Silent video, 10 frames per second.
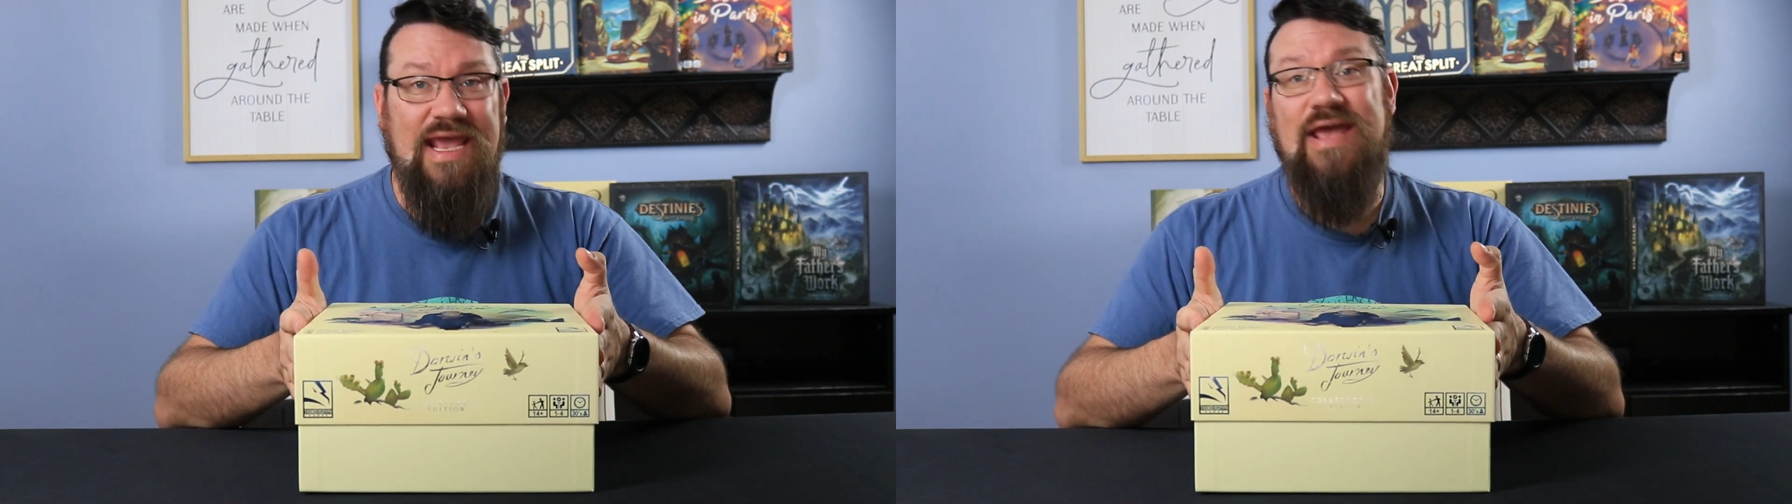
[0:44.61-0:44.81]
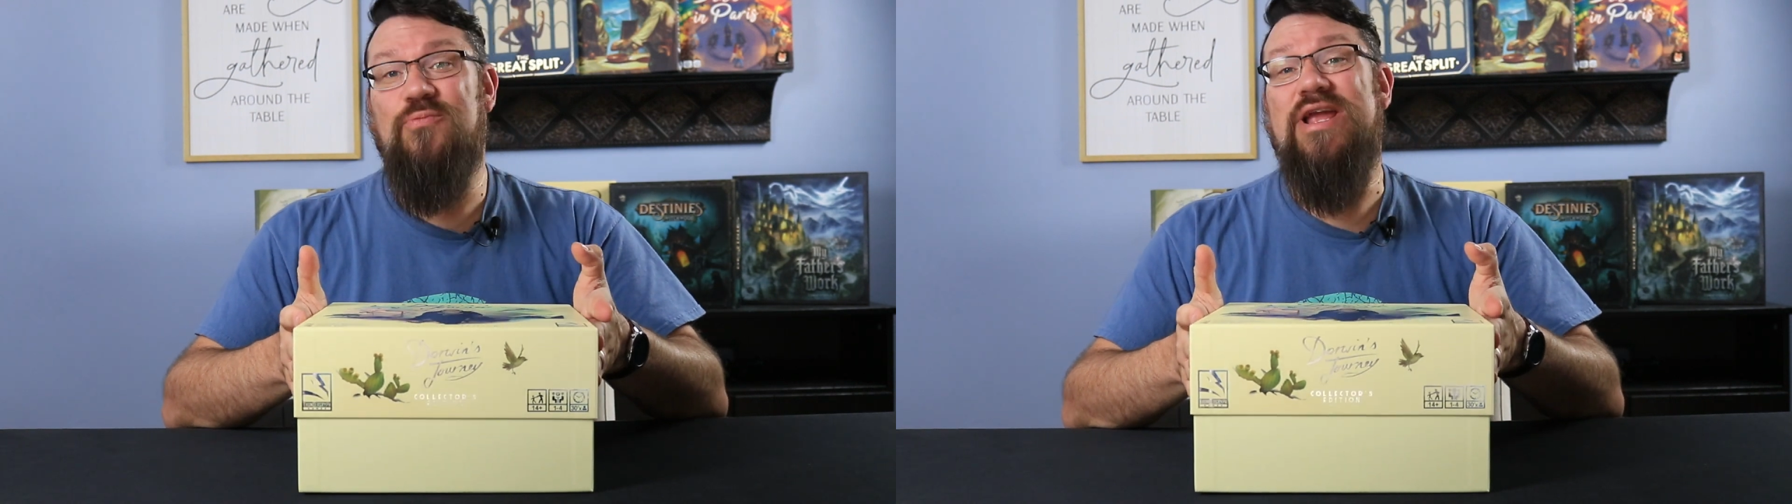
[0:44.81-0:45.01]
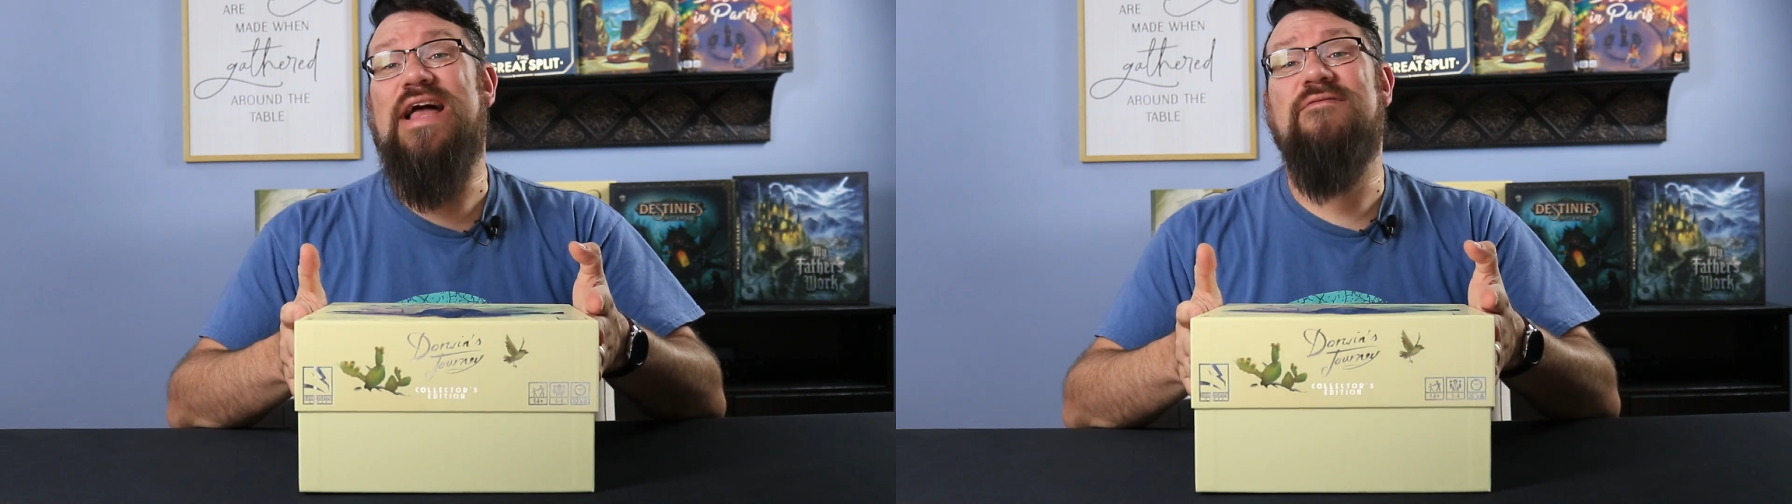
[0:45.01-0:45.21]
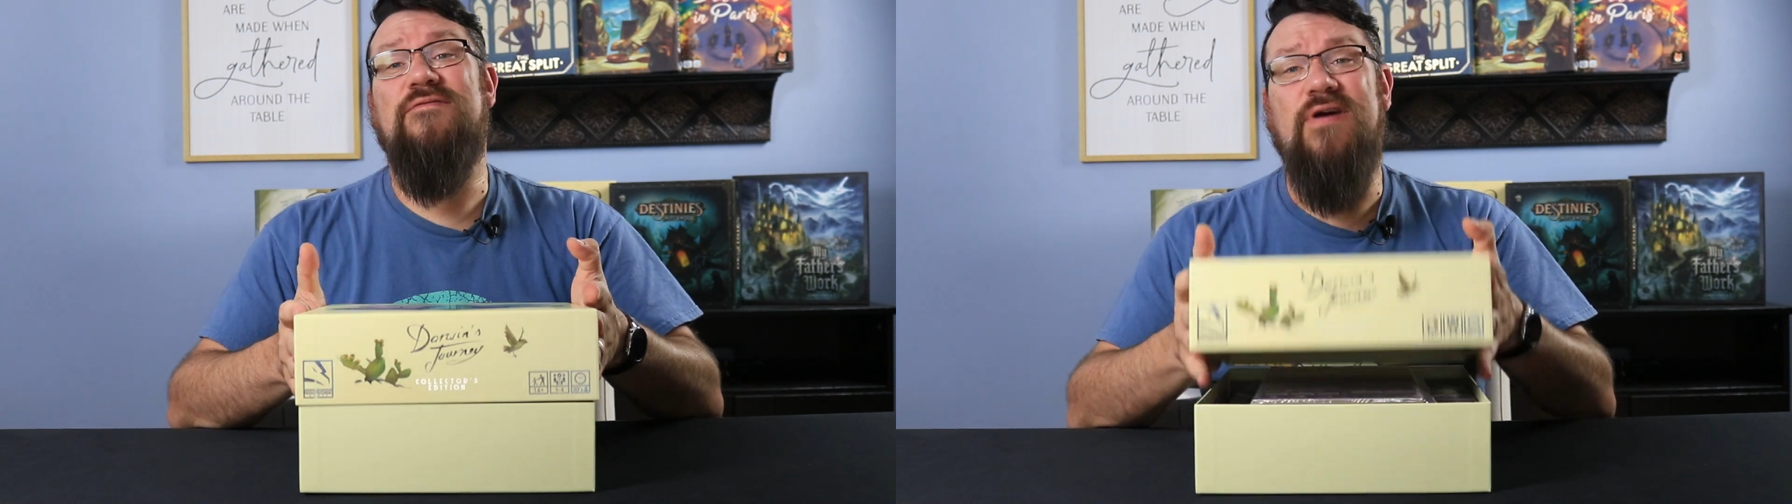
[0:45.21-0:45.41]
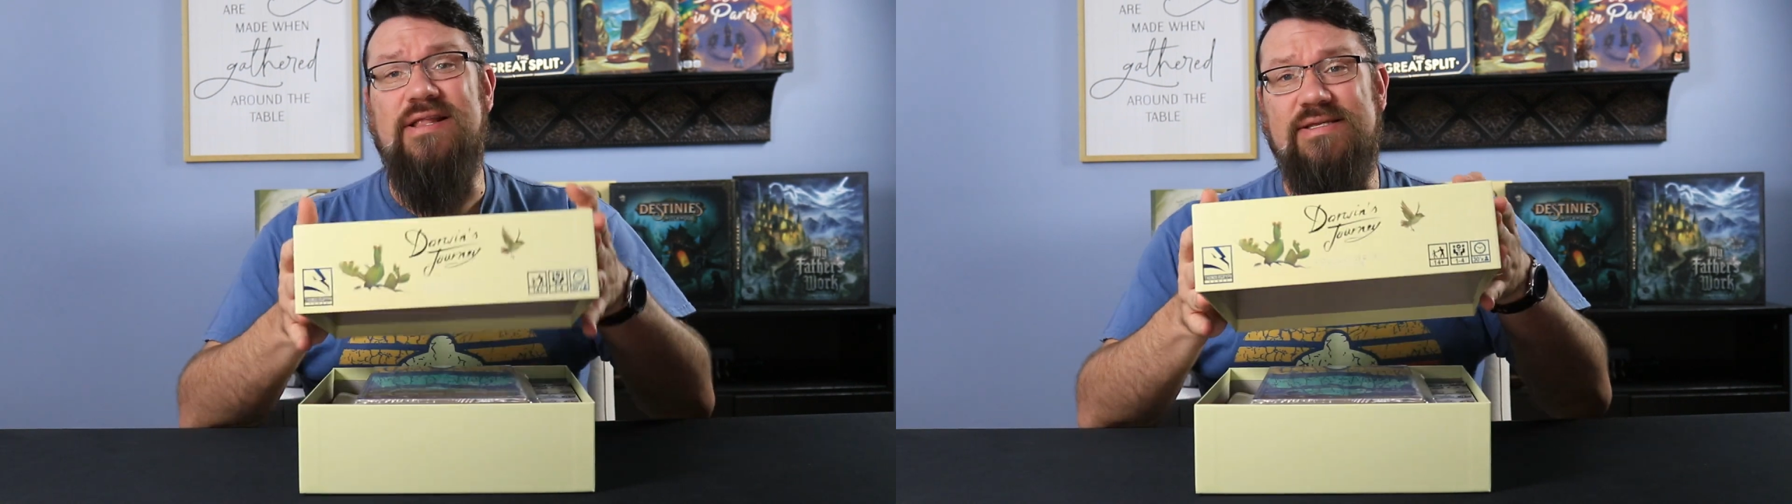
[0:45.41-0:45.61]
and we got
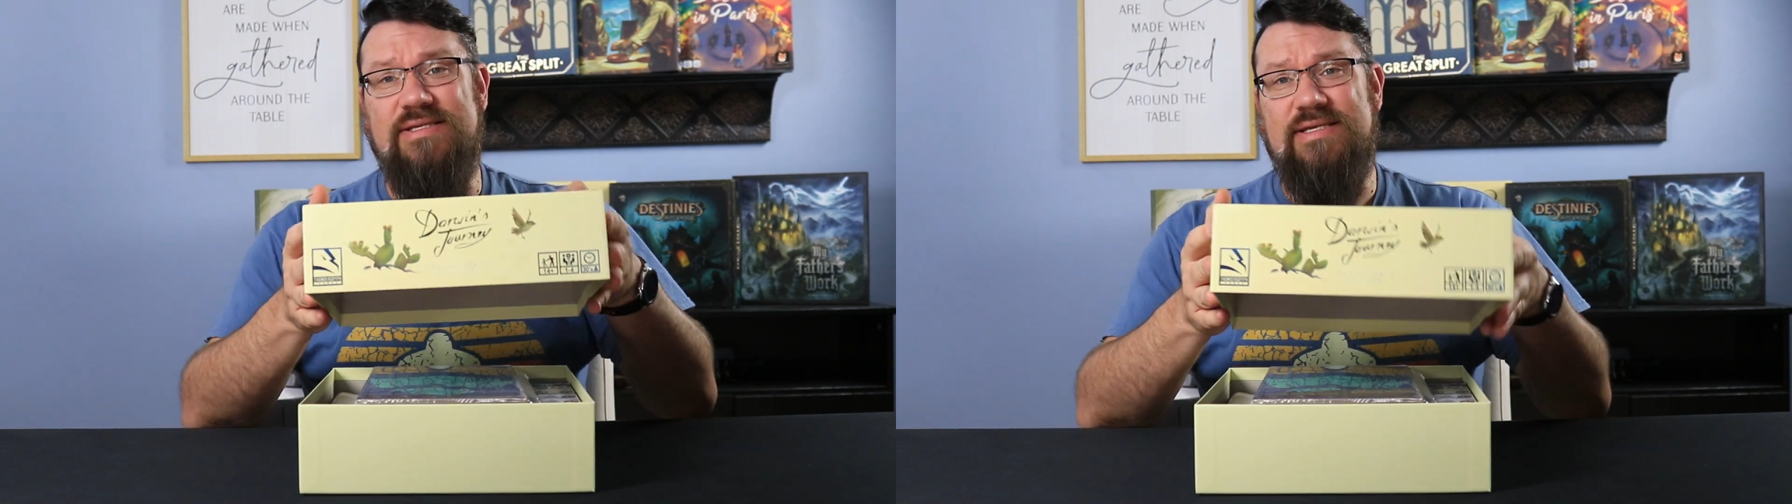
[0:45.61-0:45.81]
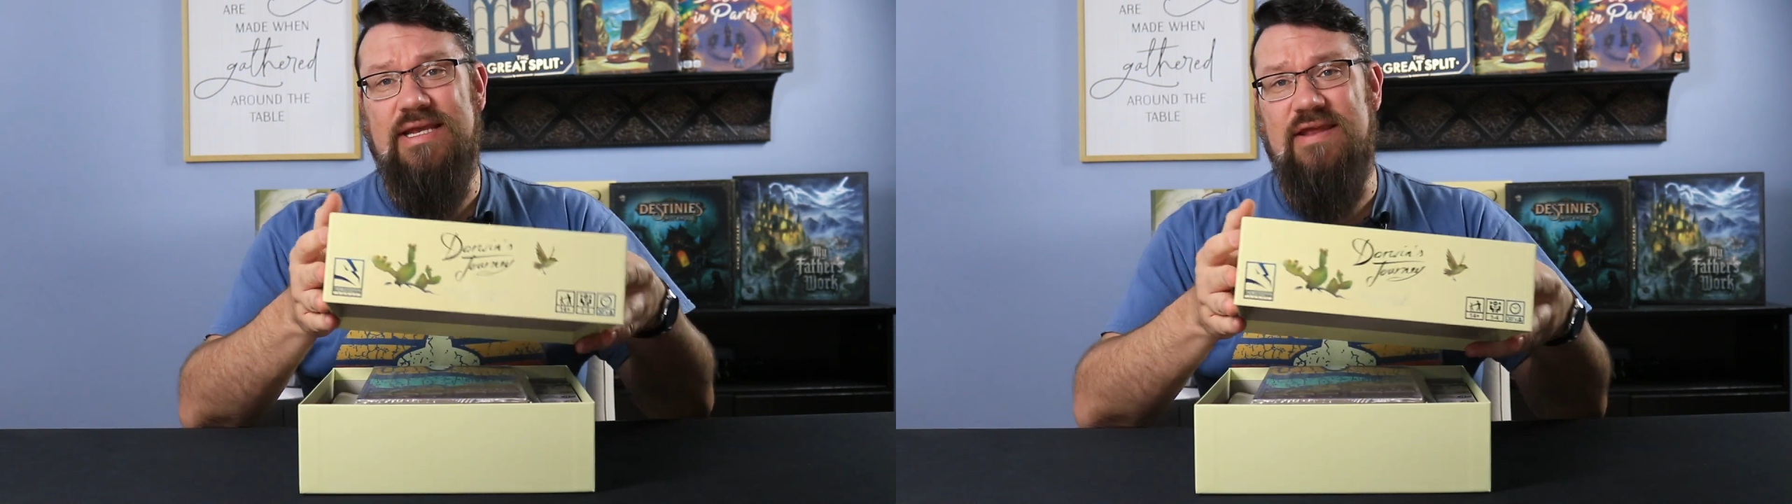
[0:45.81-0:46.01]
friends